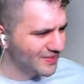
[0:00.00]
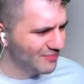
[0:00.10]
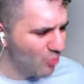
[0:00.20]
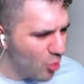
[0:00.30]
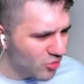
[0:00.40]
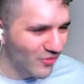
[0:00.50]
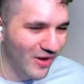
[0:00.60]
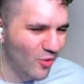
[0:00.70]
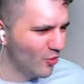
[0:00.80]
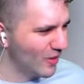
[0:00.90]
More,
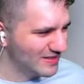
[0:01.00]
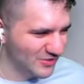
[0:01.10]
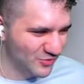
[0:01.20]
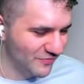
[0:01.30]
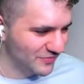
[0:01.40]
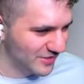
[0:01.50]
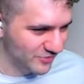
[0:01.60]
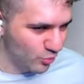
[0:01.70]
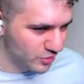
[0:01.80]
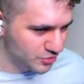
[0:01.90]
oh, a Restless Reef is like the
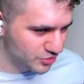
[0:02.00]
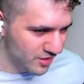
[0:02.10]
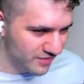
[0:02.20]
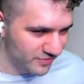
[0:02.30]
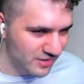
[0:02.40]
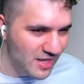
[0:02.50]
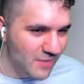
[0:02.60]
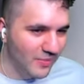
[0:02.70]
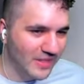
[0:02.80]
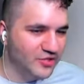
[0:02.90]
worst draw ever.
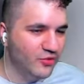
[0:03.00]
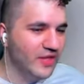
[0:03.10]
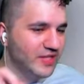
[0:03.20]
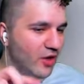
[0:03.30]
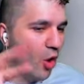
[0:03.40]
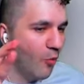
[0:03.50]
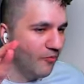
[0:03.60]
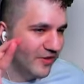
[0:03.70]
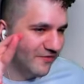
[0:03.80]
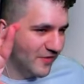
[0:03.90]
Let's do this, and
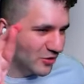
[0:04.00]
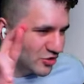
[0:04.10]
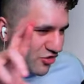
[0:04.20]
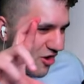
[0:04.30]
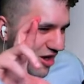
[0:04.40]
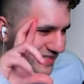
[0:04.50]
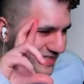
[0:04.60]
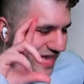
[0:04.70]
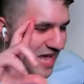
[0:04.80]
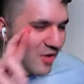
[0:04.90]
hopefully, fingers crossed,
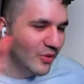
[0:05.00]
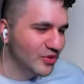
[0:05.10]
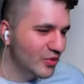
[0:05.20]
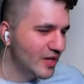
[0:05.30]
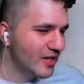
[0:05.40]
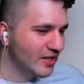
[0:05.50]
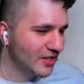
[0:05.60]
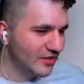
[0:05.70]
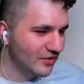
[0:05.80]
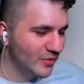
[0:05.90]
we do get a,
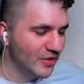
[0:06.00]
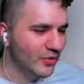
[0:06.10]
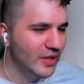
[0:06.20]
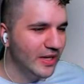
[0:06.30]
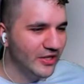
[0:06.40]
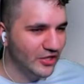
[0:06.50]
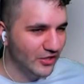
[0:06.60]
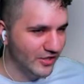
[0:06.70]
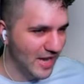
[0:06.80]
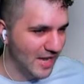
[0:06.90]
we do get a
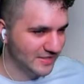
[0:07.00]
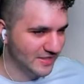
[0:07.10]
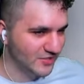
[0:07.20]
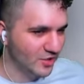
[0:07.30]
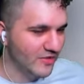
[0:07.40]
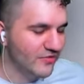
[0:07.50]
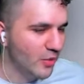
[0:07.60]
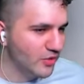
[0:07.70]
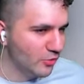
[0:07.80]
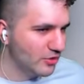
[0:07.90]
Curiosity. So even though
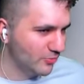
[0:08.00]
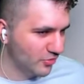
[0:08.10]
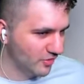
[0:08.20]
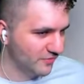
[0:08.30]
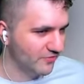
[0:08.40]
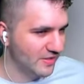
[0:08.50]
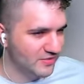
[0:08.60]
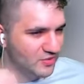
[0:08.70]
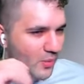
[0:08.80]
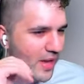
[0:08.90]
we don't get to proliferate
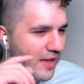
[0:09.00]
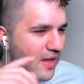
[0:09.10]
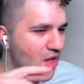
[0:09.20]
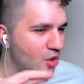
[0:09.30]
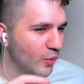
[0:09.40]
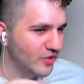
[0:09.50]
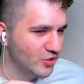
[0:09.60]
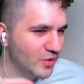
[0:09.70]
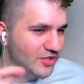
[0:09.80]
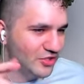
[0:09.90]
this way, we
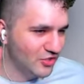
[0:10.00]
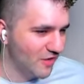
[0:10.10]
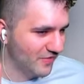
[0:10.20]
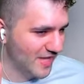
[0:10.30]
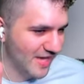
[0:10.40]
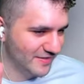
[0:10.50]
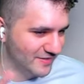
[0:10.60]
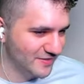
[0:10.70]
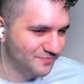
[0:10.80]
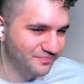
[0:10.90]
do get to solve the case.